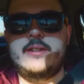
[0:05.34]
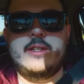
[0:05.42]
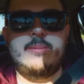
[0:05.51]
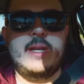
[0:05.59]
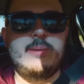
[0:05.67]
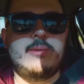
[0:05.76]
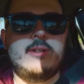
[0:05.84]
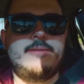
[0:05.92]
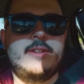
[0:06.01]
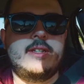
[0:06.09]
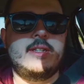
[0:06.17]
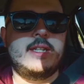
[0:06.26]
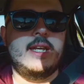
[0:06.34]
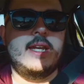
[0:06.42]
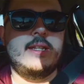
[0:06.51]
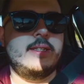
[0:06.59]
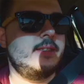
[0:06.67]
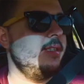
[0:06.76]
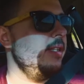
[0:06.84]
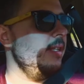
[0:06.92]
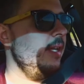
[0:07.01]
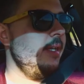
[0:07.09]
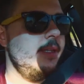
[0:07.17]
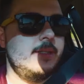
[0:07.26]
the paintball field again this
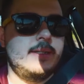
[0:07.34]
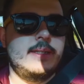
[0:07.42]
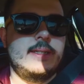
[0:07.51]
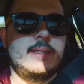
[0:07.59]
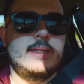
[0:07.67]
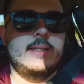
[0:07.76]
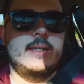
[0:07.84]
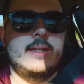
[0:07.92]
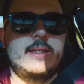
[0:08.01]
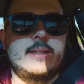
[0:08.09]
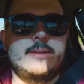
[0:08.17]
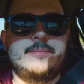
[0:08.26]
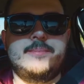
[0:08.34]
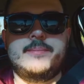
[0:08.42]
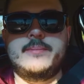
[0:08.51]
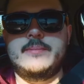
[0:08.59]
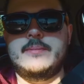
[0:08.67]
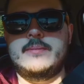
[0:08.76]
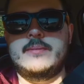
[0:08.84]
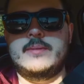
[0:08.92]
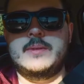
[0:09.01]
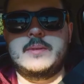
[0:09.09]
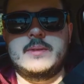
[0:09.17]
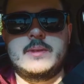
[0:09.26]
Sunday. Um,
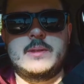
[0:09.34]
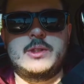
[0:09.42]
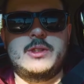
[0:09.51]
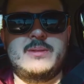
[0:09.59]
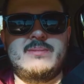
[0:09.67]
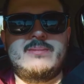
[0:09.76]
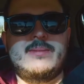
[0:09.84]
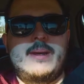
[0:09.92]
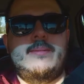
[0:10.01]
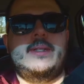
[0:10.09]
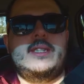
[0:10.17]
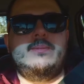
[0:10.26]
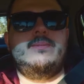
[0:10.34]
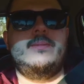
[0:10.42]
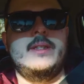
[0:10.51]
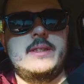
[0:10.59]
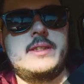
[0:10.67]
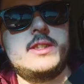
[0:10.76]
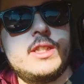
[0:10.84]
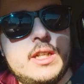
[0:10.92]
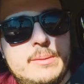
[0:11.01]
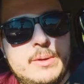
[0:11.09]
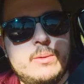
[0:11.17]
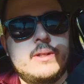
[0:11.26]
this is
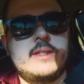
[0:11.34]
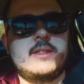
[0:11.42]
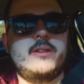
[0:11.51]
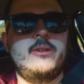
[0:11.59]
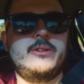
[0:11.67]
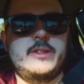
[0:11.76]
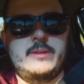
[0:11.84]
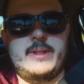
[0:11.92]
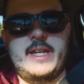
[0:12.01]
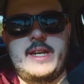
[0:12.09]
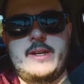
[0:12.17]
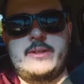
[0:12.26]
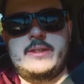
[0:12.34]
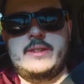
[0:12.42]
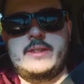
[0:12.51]
going to be one that's closer to my house.